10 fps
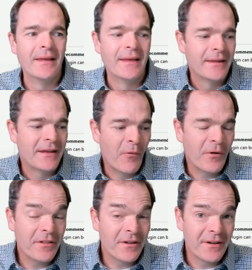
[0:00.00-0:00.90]
Now, one
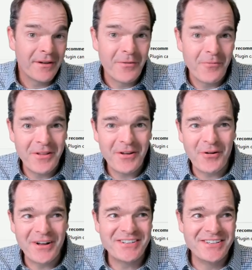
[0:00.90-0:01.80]
of the
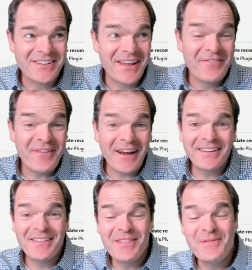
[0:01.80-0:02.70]
questions, in fact,
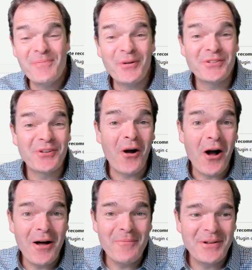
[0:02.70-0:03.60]
the most
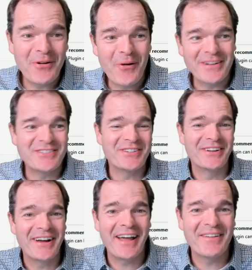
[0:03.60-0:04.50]
common question
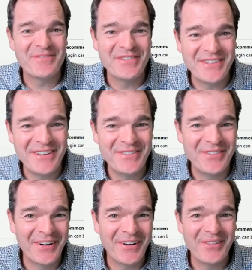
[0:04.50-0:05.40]
I have received
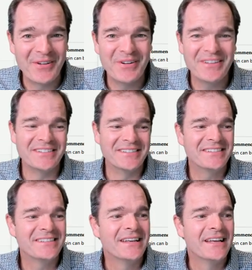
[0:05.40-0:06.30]
on all the
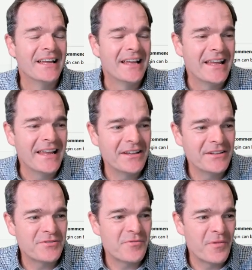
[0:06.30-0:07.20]
quizzes
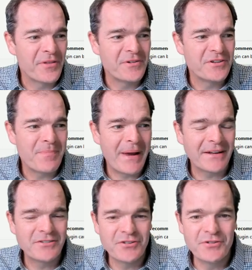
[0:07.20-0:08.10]
is with respect
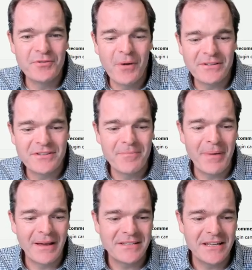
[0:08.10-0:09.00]
to what's the
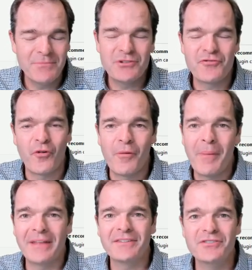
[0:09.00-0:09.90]
best image
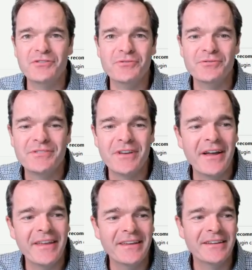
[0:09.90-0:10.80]
format to use
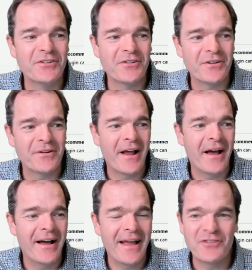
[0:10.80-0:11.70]
in your
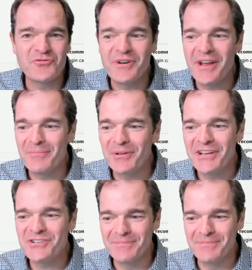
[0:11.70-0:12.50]
Android application.